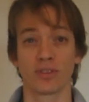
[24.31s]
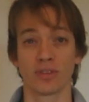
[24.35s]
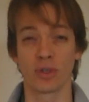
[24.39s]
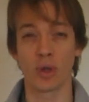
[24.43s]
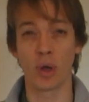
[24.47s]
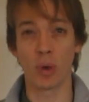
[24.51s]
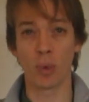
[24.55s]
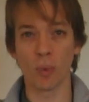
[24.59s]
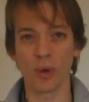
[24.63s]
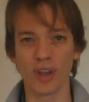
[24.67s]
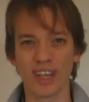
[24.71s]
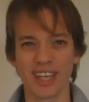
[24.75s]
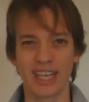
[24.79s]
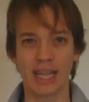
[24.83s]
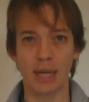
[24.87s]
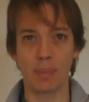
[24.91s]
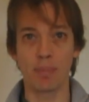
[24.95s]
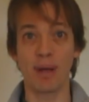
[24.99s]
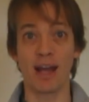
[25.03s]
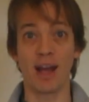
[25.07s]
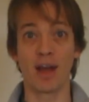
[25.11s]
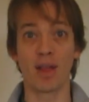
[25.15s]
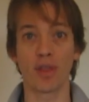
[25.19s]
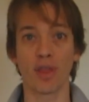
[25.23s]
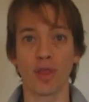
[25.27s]
So I want to keep
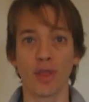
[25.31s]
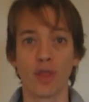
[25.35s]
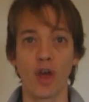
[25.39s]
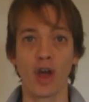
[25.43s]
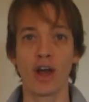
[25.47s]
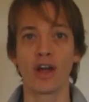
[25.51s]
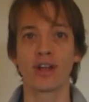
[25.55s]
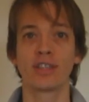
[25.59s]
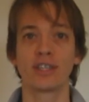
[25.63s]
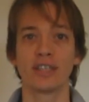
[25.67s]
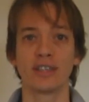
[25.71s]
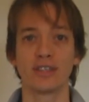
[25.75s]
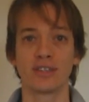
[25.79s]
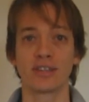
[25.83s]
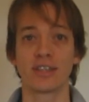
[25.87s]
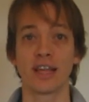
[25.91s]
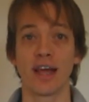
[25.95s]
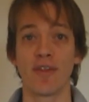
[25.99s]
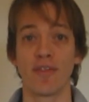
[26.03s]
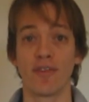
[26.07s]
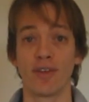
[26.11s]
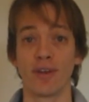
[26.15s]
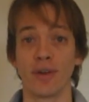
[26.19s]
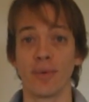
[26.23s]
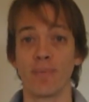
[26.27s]
it at
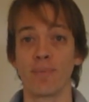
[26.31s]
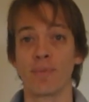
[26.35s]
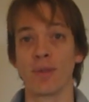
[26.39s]
37.